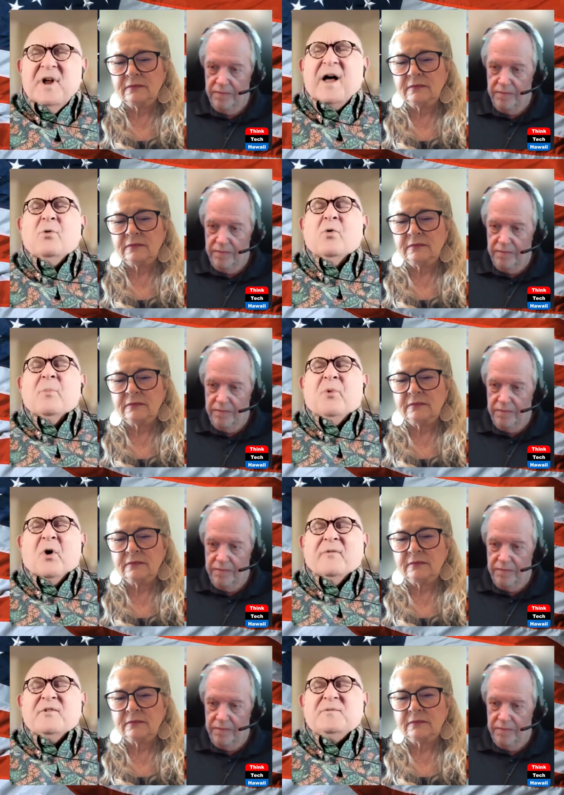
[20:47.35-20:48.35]
Speaker 1: now, who are
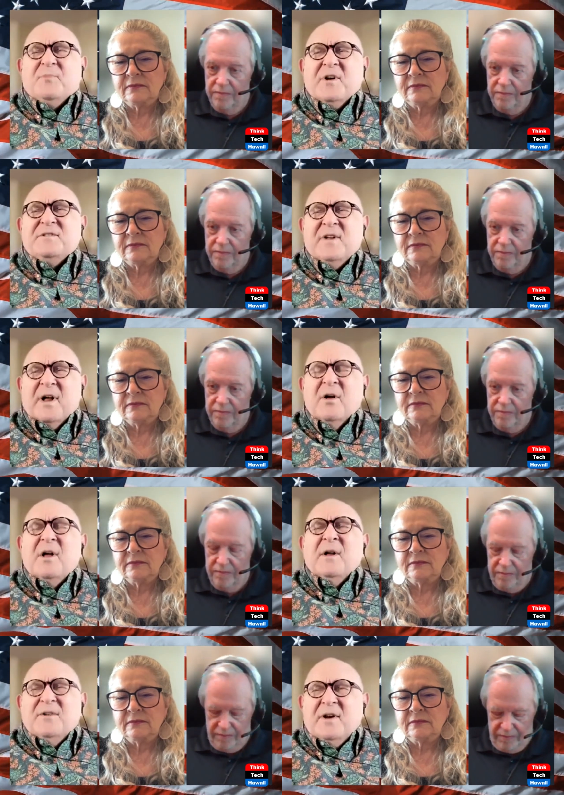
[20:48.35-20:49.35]
part of his base now,
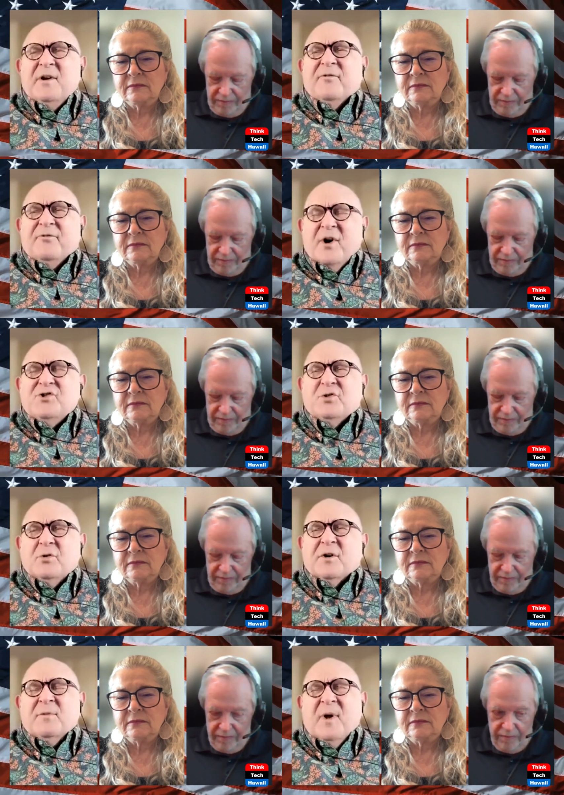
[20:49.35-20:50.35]
taking a fresh
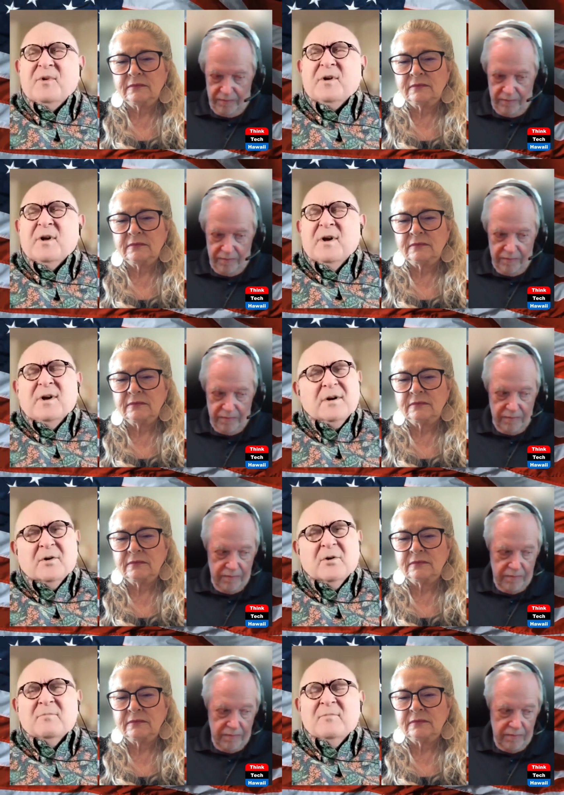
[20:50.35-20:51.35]
look and maybe, you
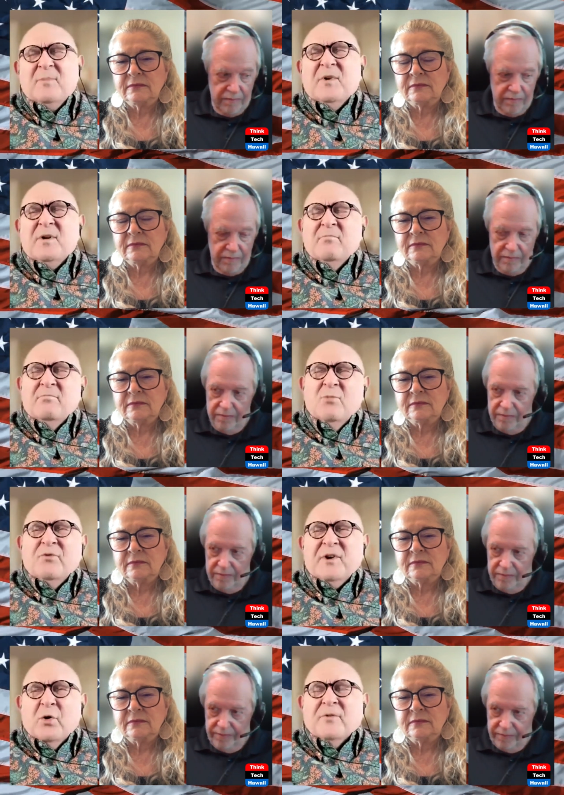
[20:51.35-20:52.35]
know, maybe
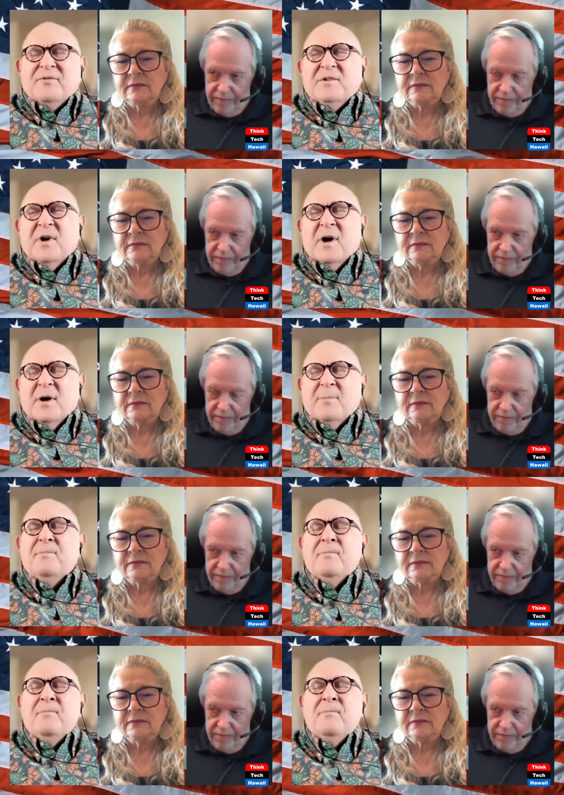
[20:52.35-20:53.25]
moving off the dime?